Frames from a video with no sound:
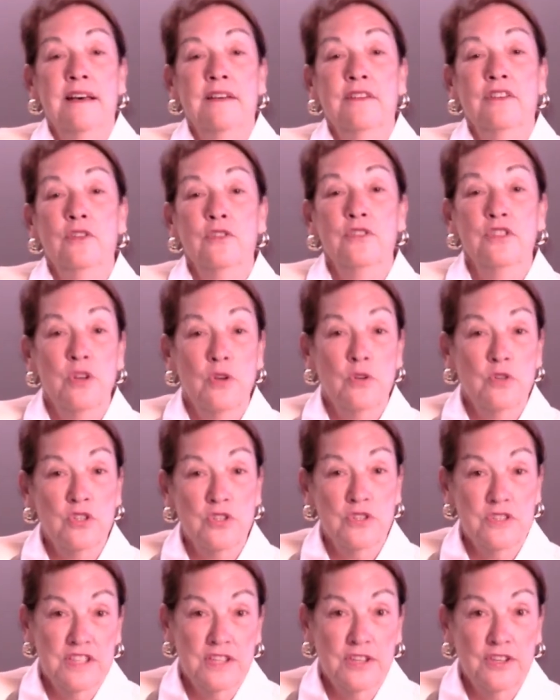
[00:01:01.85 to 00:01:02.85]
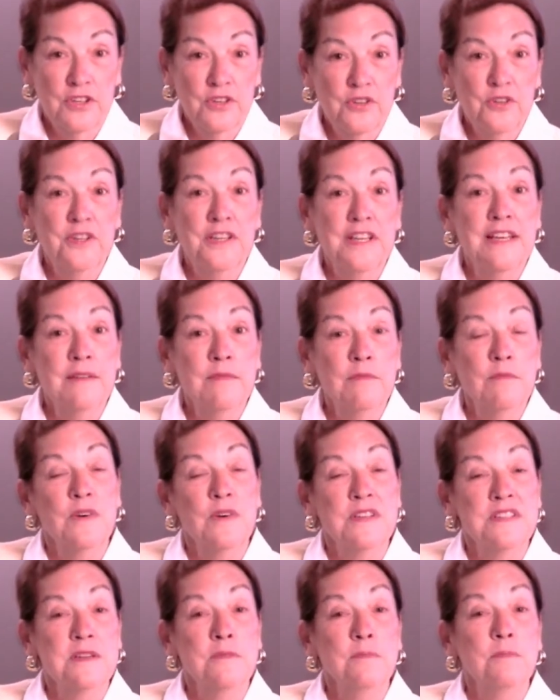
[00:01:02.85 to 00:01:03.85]
Your Social Security
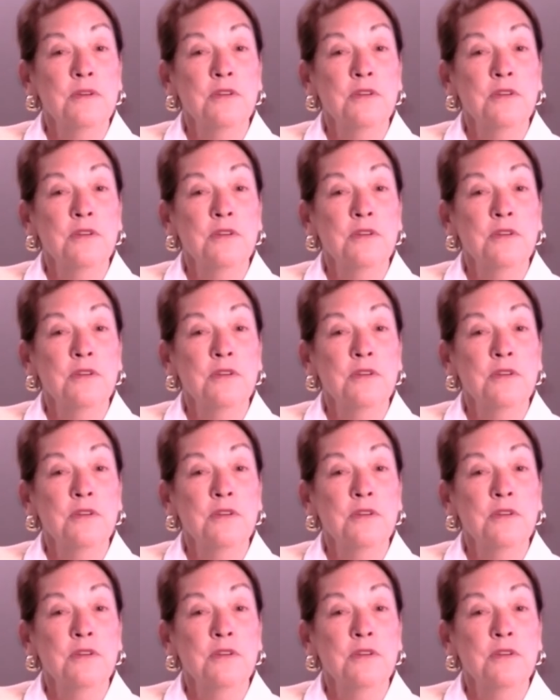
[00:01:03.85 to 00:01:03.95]
wasn't